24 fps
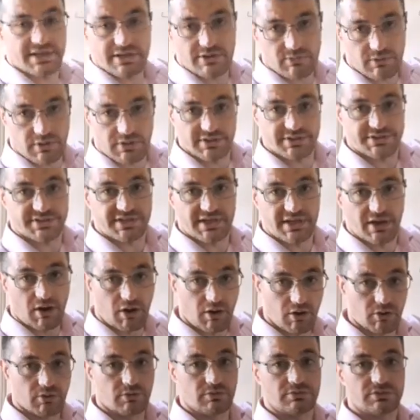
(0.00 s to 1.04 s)
equality
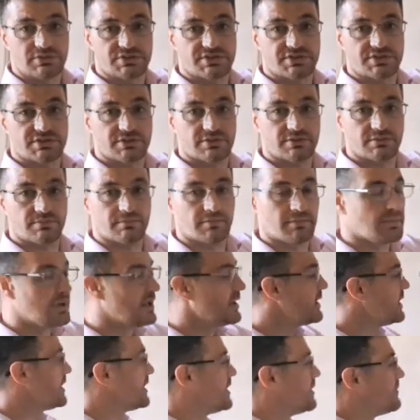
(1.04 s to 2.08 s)
holds.
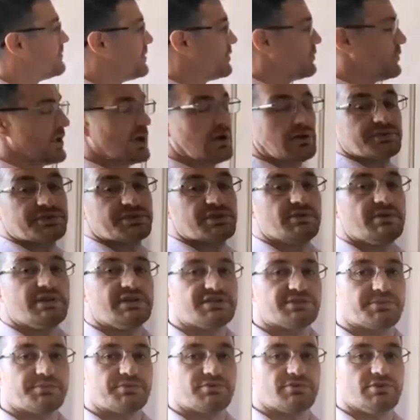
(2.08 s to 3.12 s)
But we also need
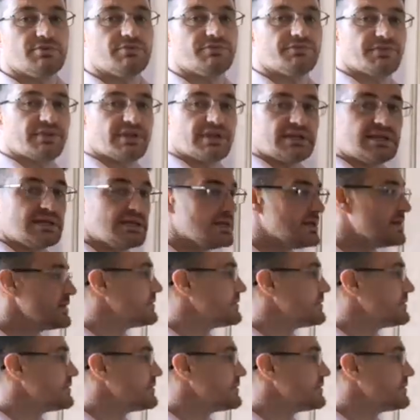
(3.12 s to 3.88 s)
to prove the